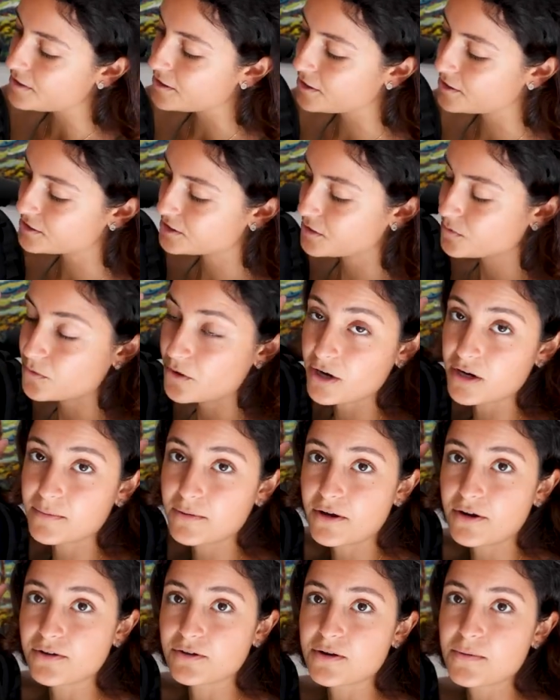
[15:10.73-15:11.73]
There's a water
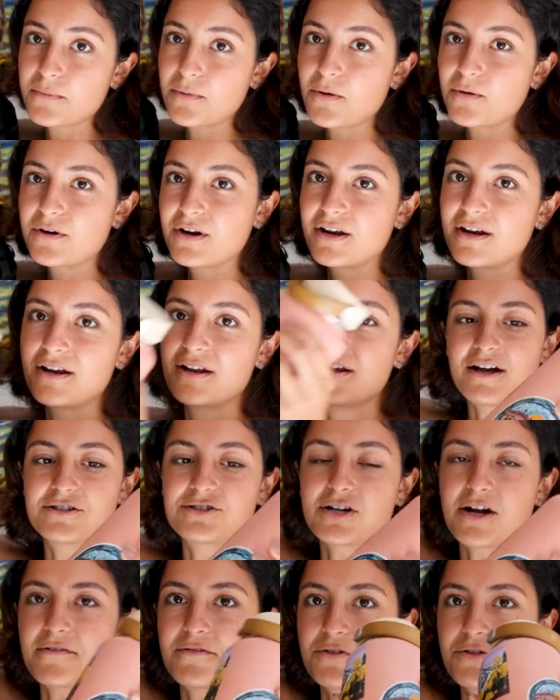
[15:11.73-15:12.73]
bottle component. I
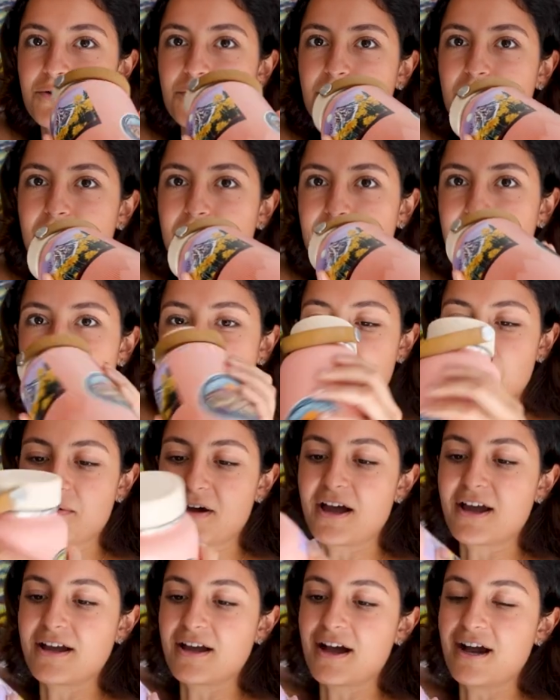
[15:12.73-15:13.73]
travel the world with
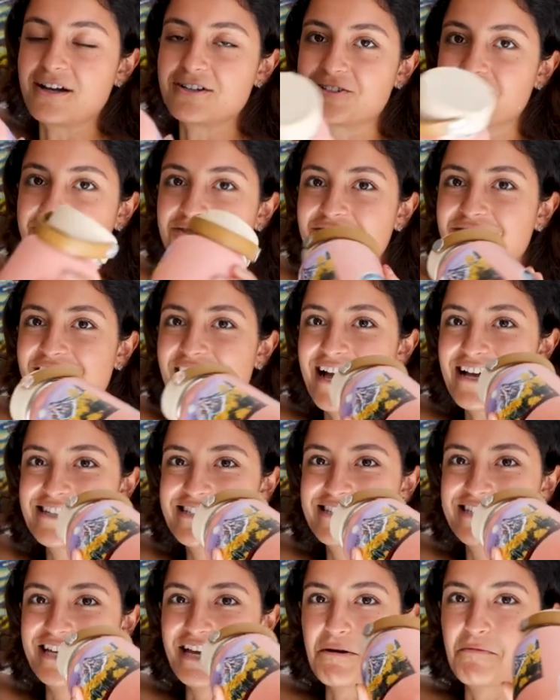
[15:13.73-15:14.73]
my Hydro
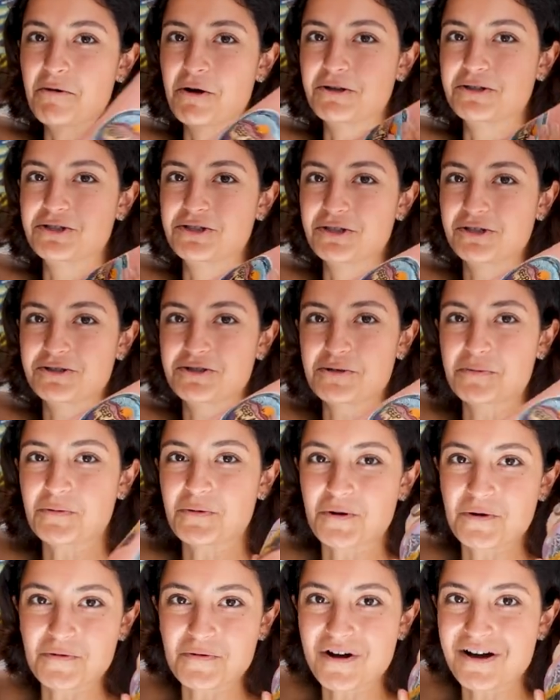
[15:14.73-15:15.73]
Flask emotional
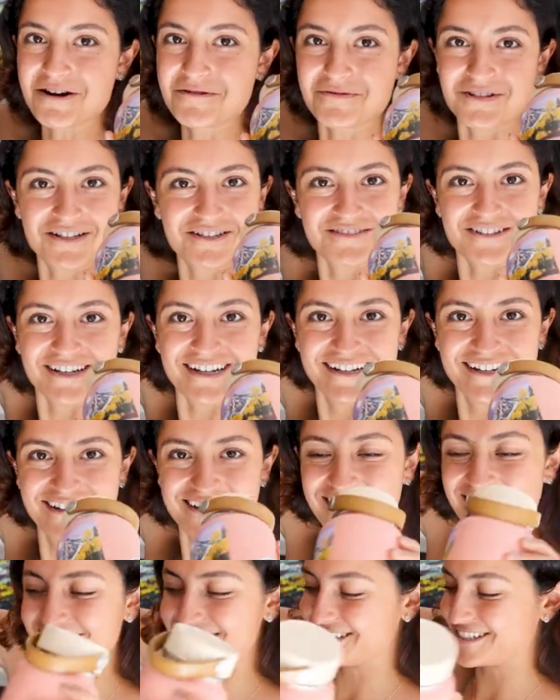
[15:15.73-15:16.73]
support water bottle right
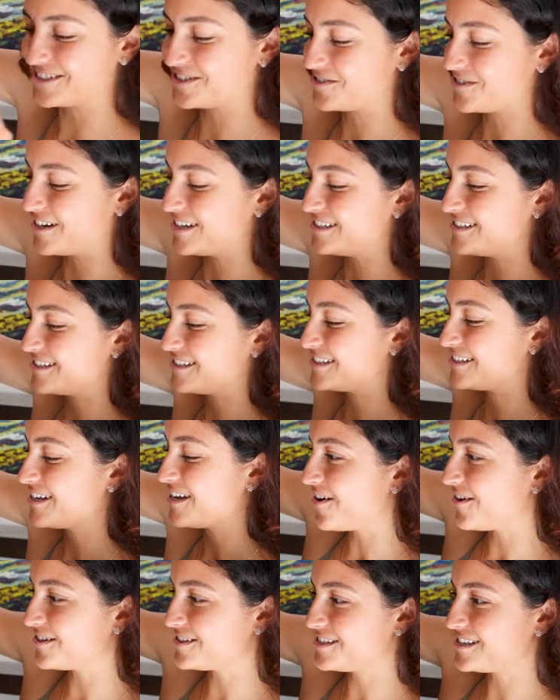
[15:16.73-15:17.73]
here, as the trends
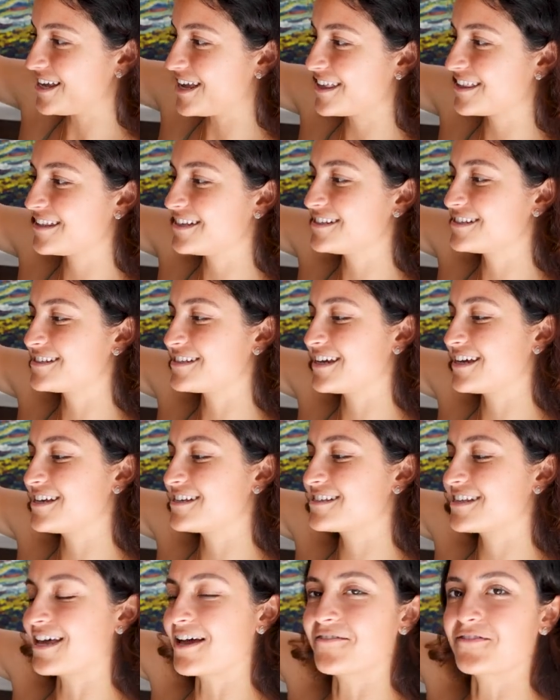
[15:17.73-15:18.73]
are saying these
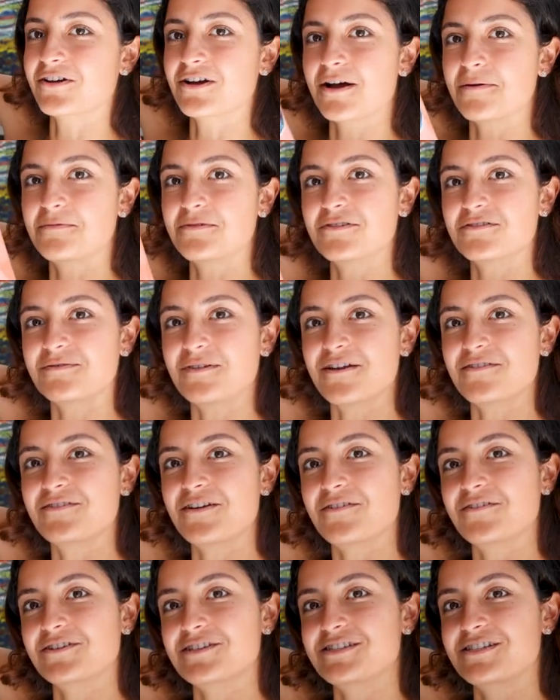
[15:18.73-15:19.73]
days. I have a couple of my
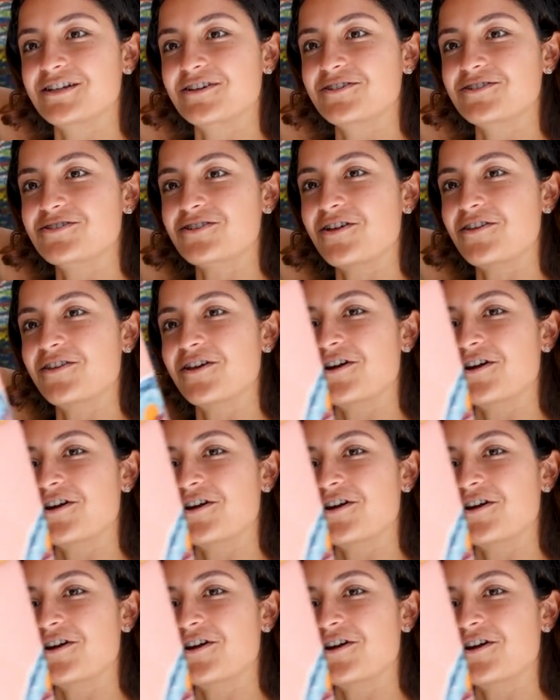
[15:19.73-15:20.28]
favorite stickers on